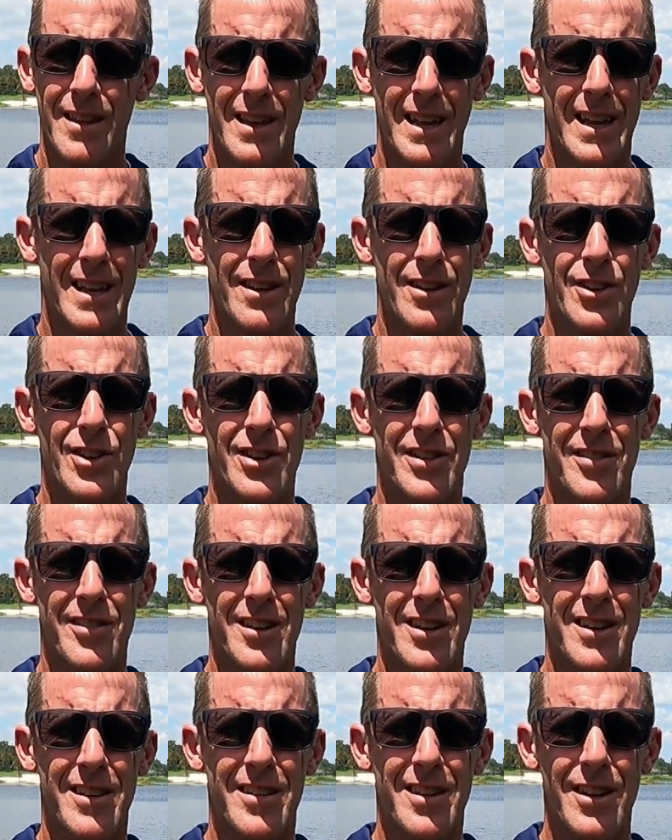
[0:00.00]
and you just
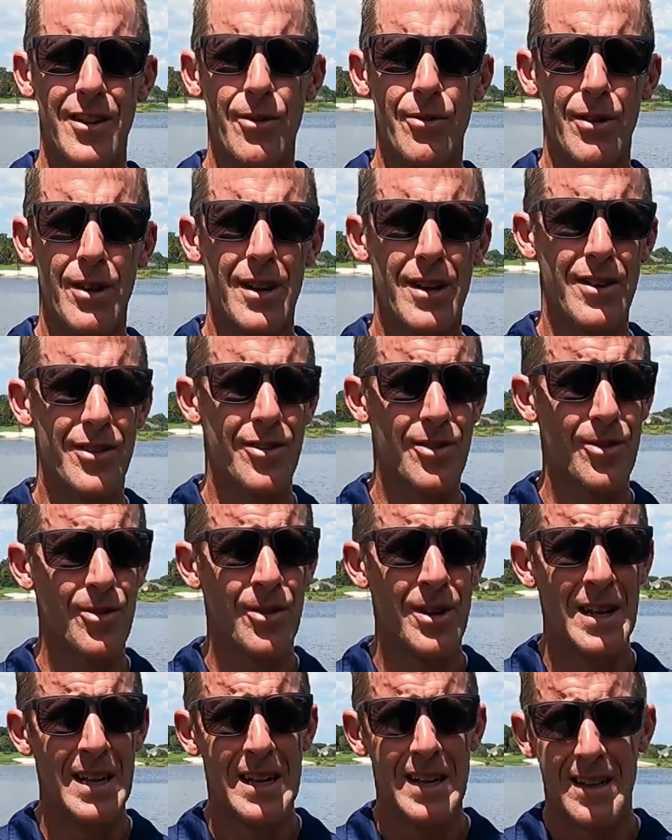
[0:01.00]
continue on.
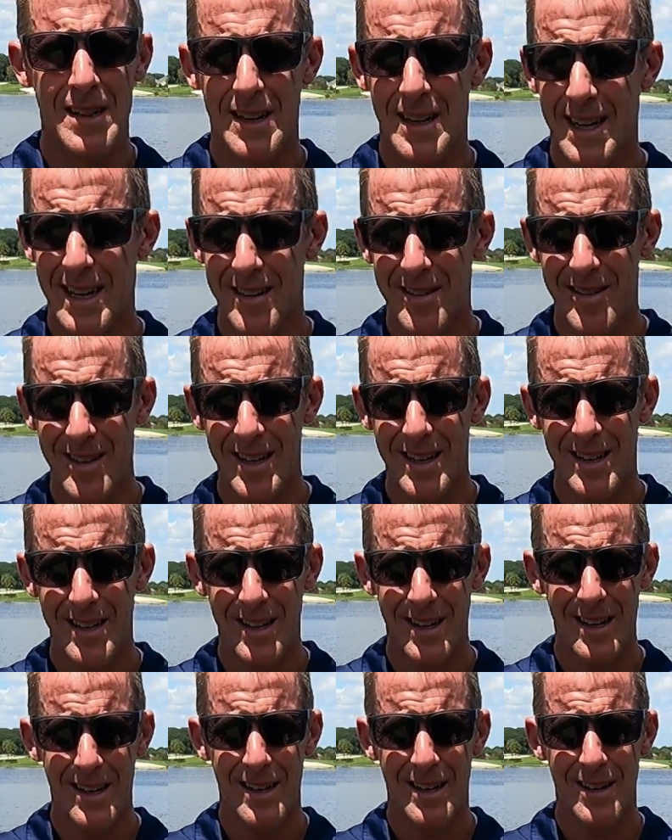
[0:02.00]
So like I said,
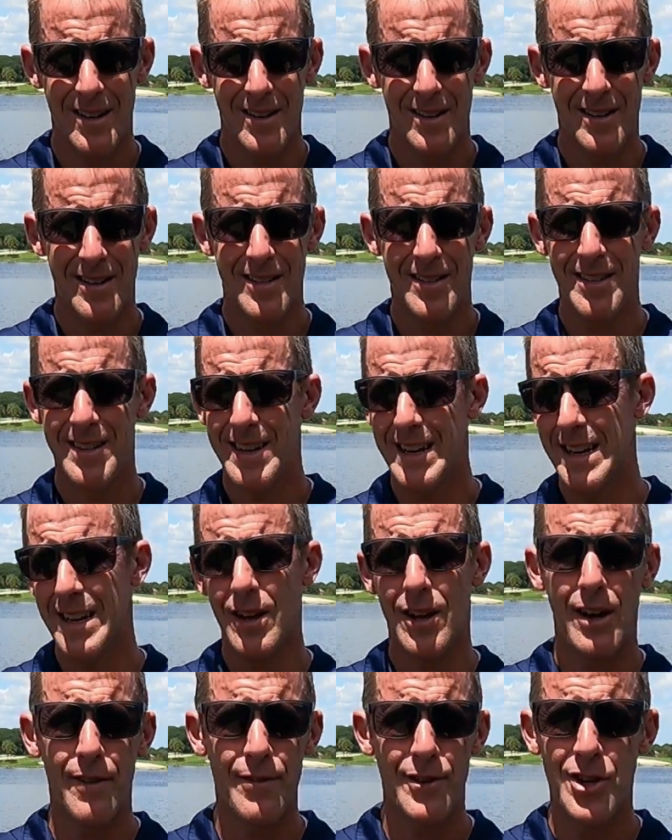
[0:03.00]

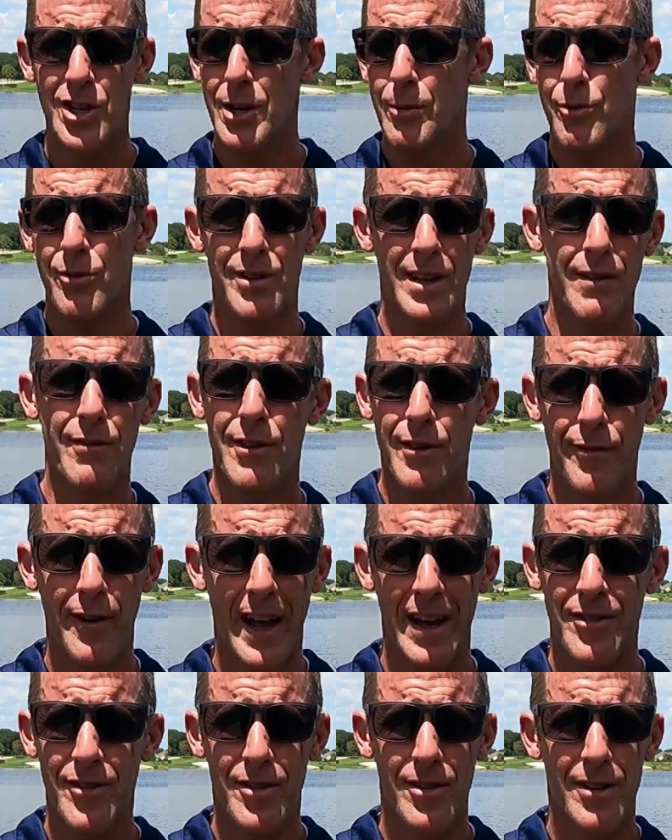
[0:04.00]
getting off the ship was even
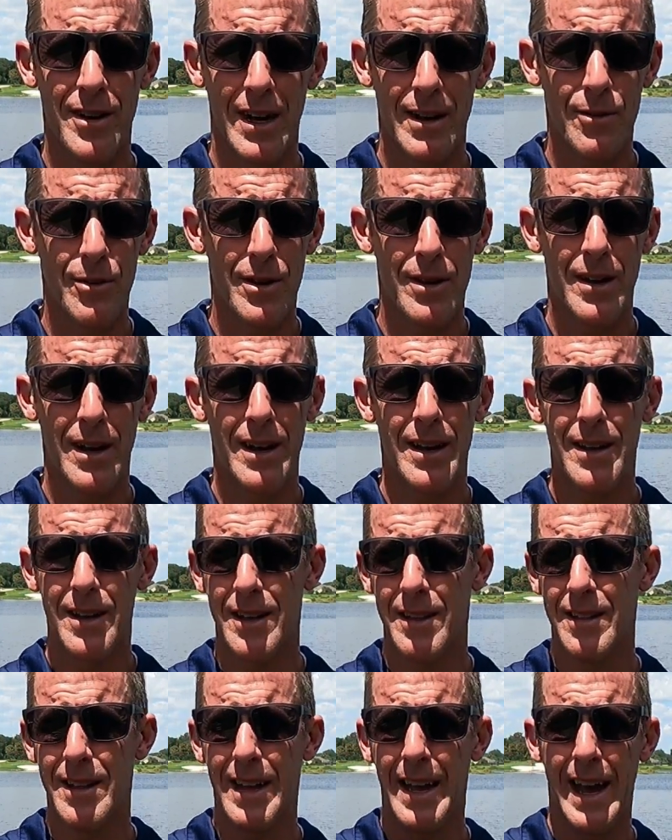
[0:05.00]
faster.
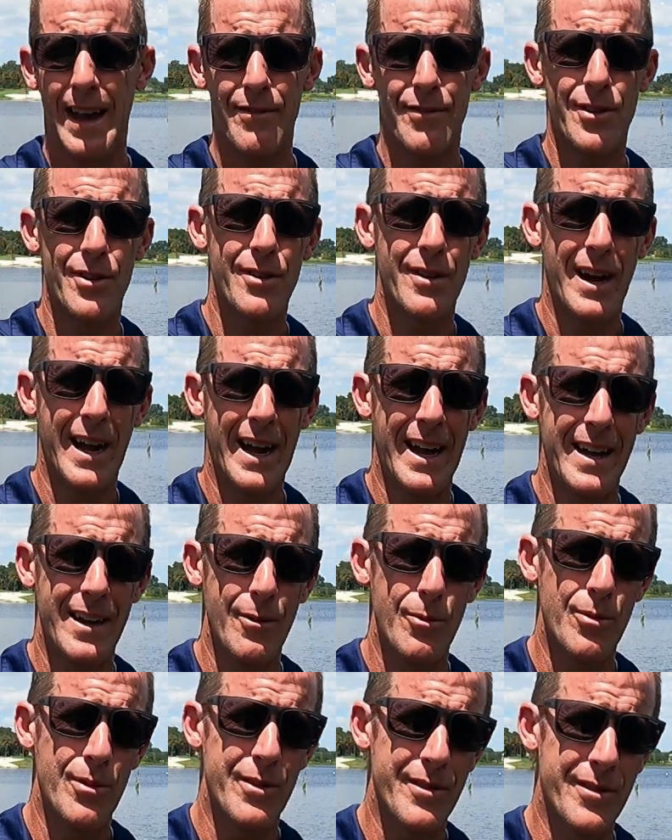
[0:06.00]
After
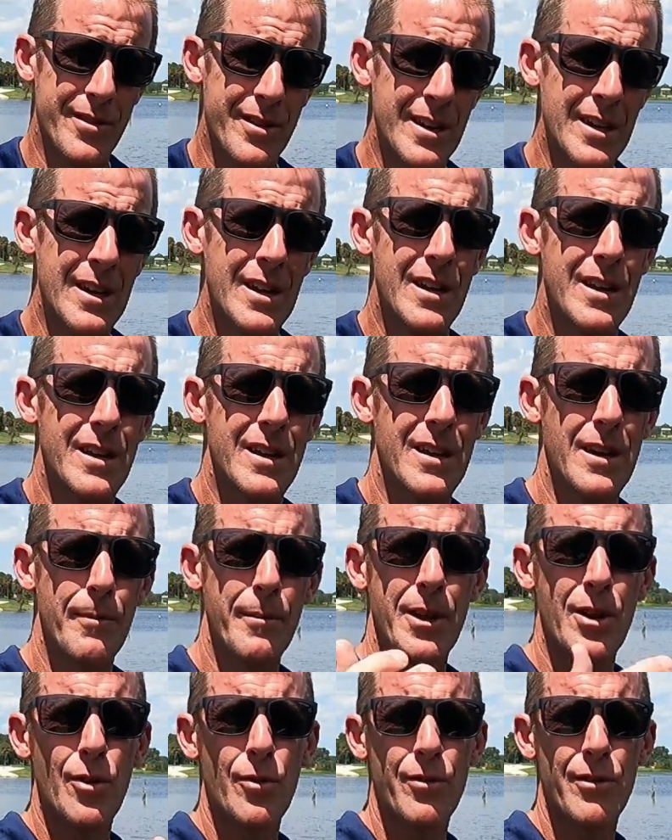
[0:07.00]
I was
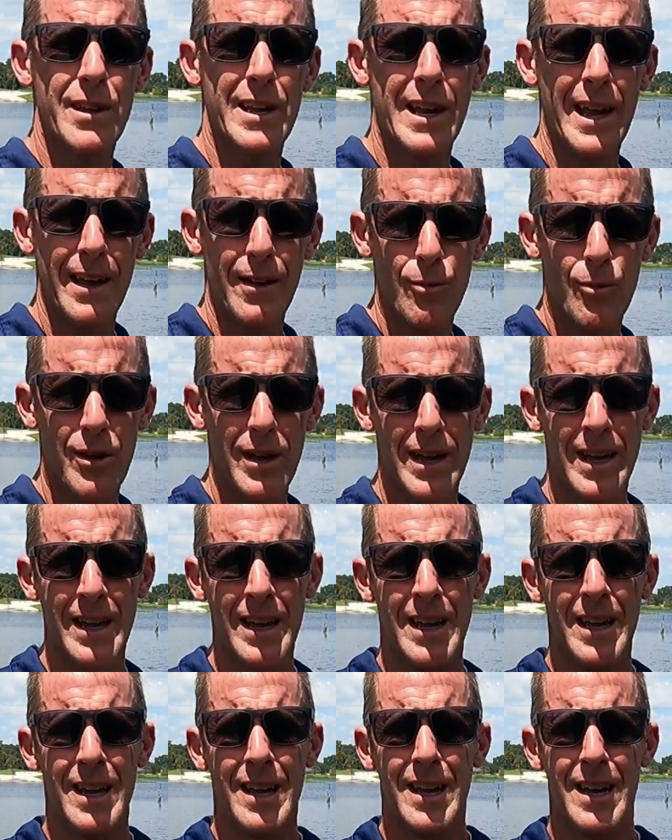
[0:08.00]
coming over the gangway
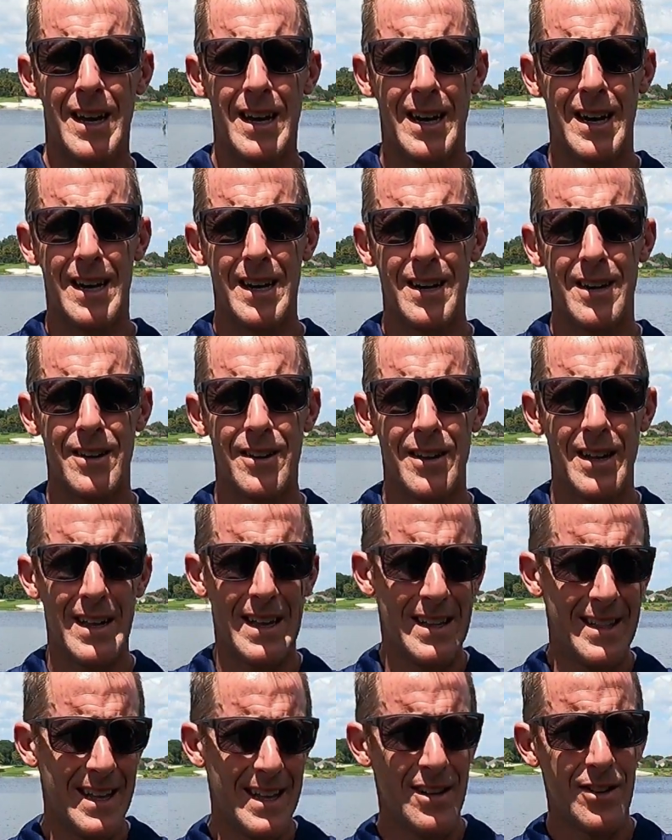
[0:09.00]

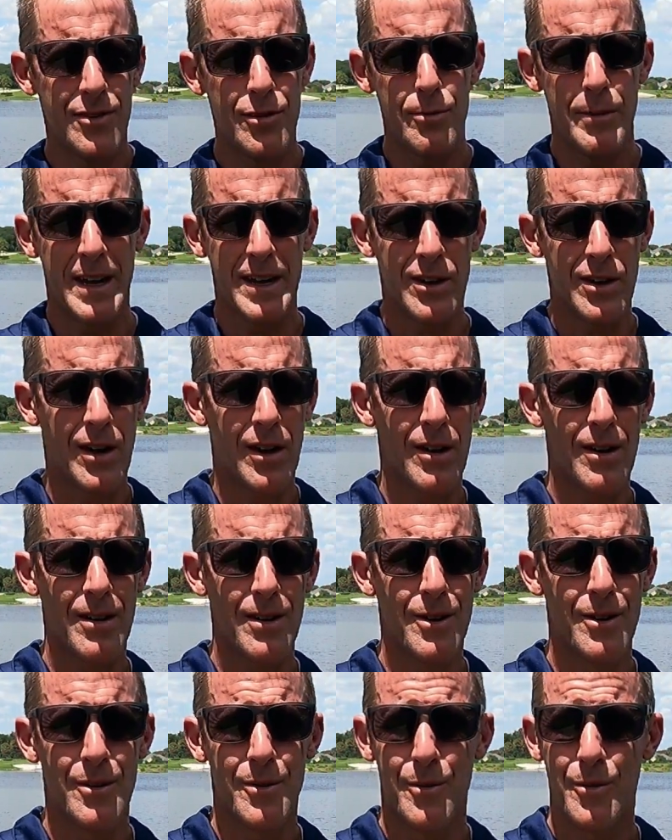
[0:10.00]
and then to my
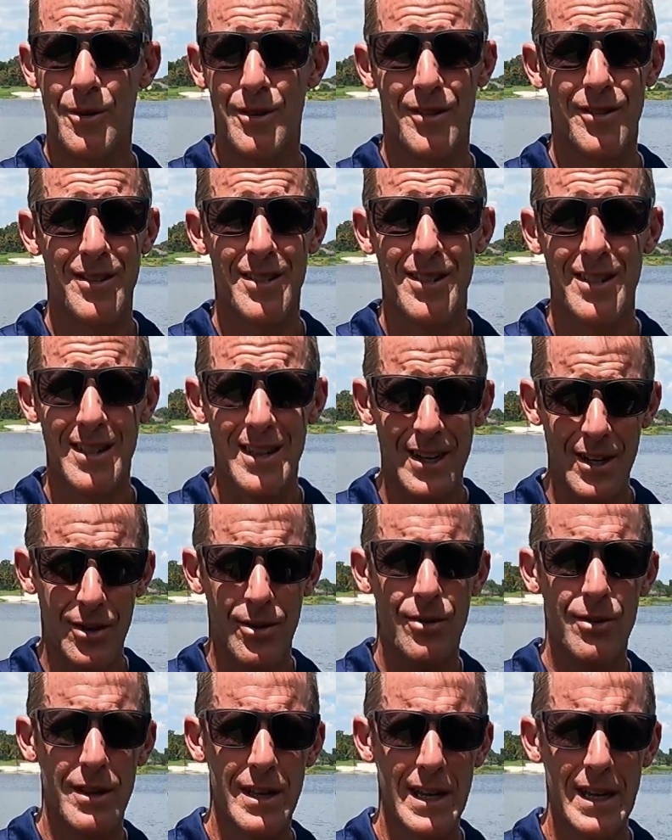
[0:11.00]
car was
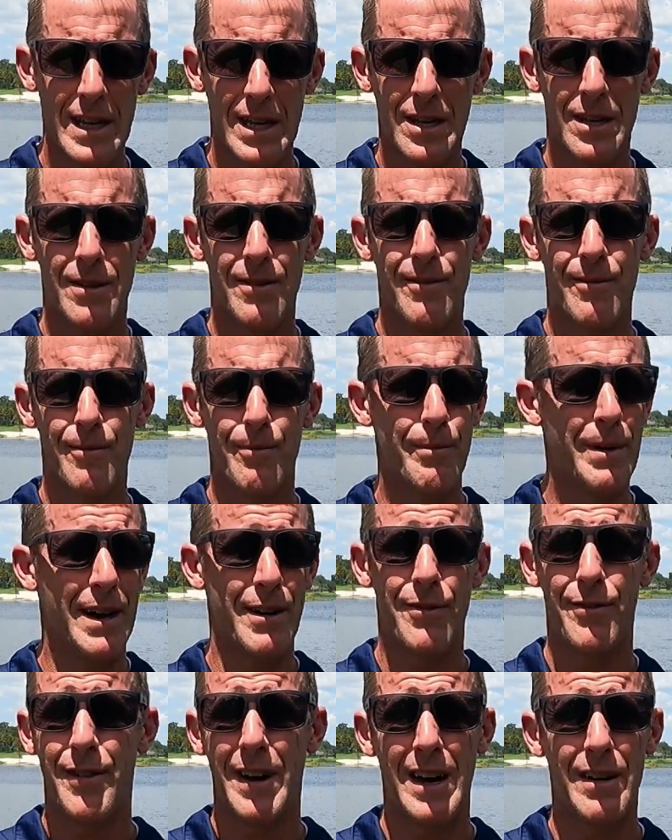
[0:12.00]
literally
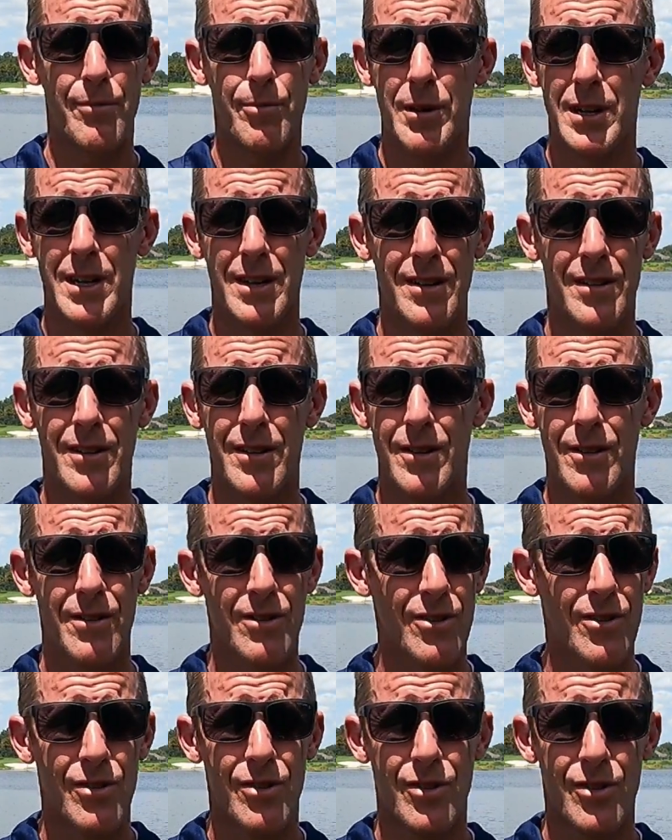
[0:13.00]
about 5 minutes.
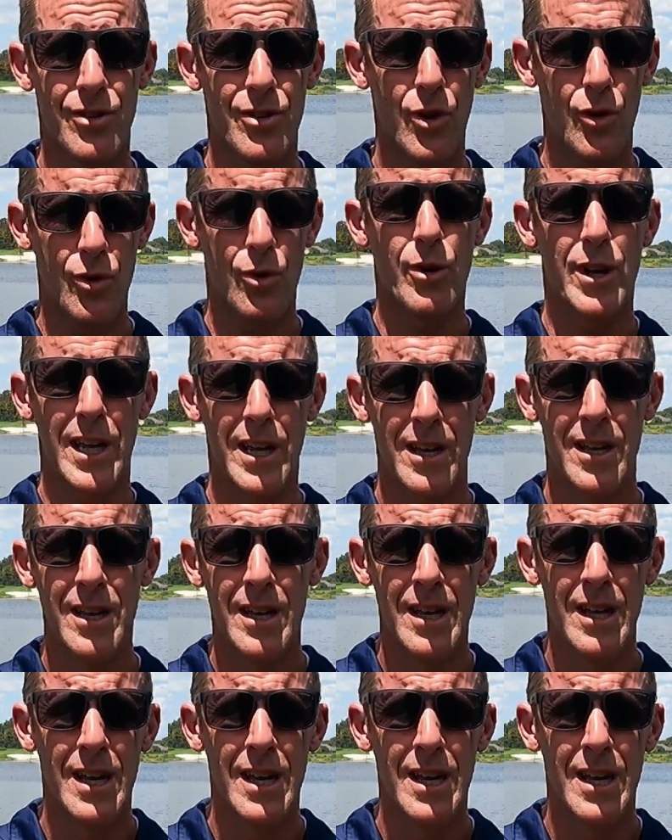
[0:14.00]
So quick.